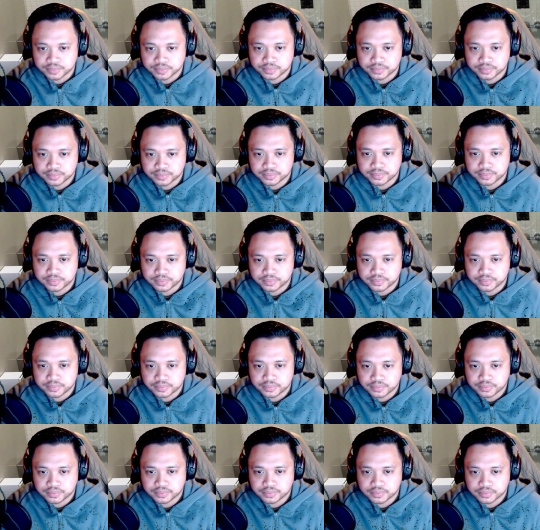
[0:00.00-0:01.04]

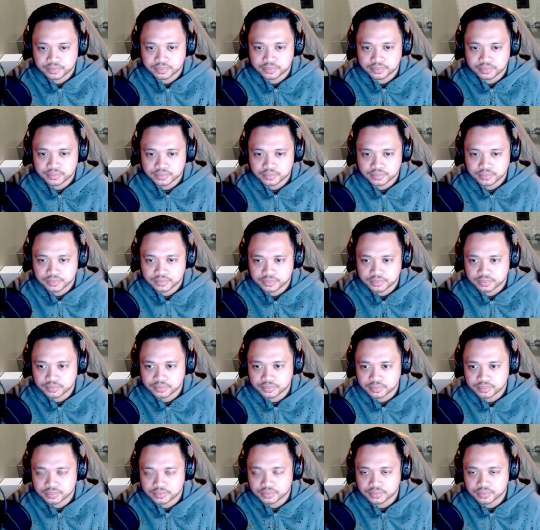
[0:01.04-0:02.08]

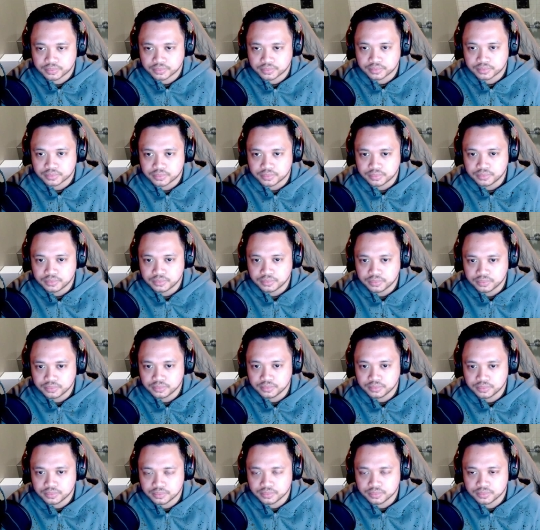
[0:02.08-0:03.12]

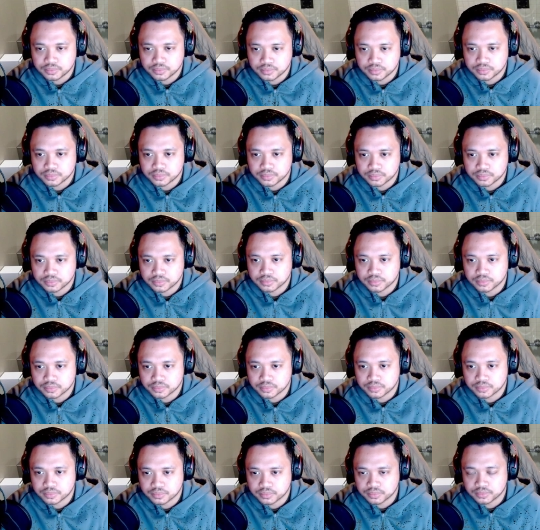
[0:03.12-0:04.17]

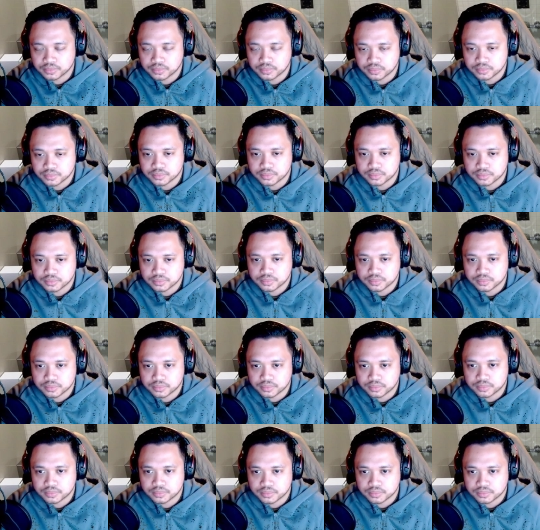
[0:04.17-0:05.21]

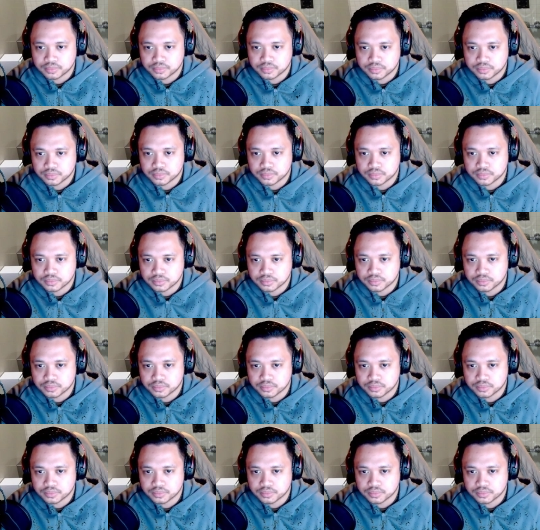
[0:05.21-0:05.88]
No one is speaking in this clip.